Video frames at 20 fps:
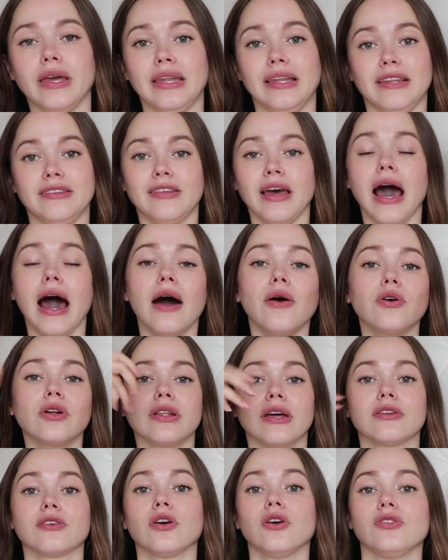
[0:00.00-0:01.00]
in a towel
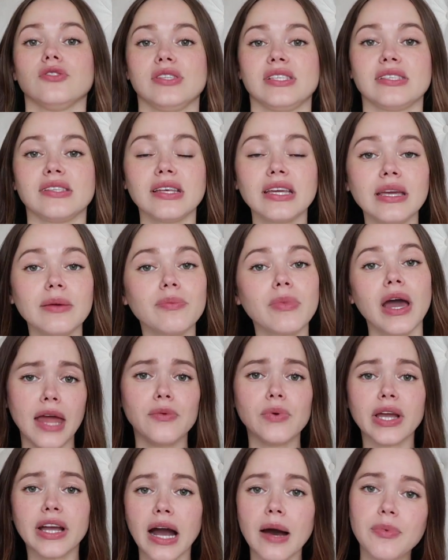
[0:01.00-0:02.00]
and go to sleep,
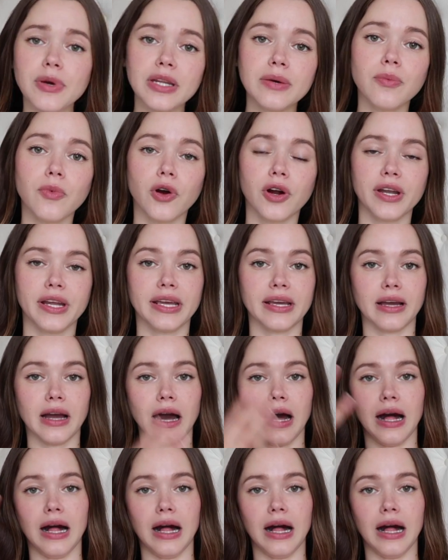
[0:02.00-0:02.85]
and wake up in the morning,